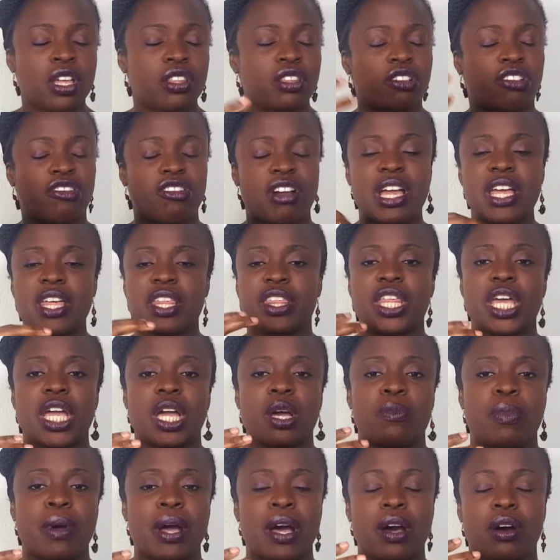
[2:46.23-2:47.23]
The great
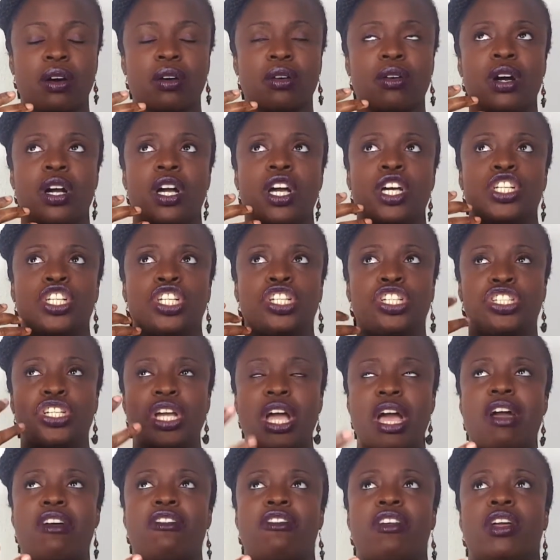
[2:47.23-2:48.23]
thing about
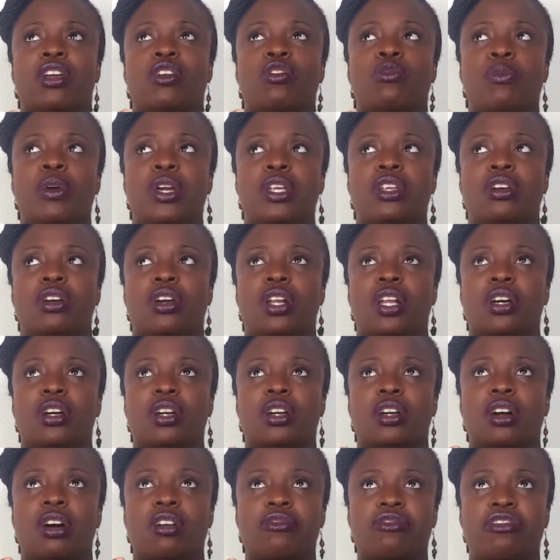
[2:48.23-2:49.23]
sharing your media
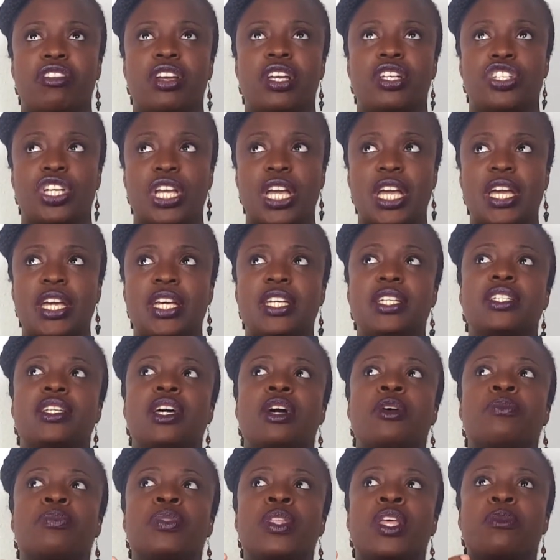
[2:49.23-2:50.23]
coverage is